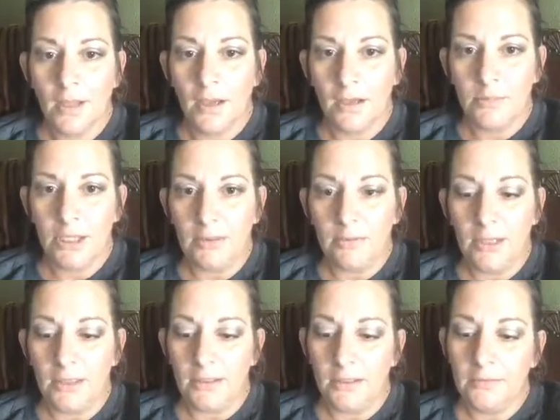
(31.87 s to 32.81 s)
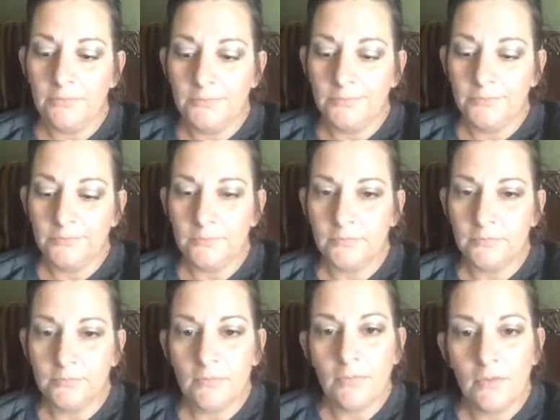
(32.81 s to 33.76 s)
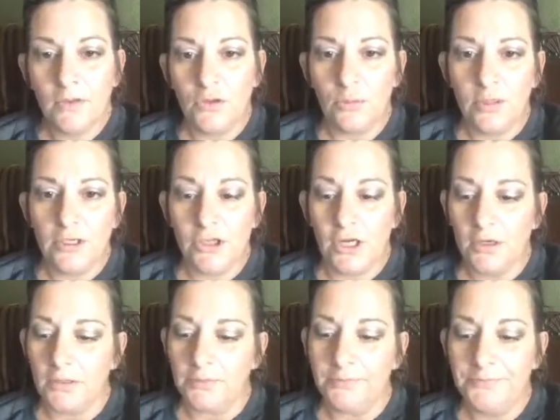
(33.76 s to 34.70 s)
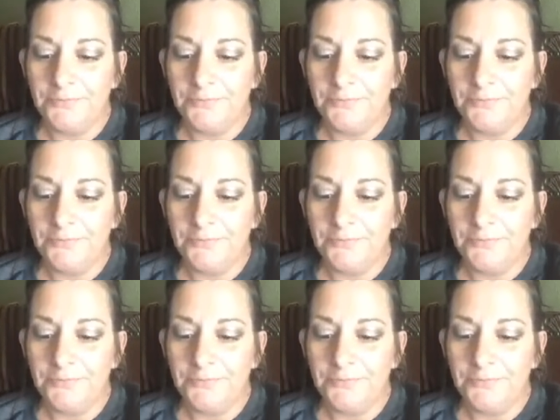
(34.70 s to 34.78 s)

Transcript: Hi, Bailey. You beat Jared.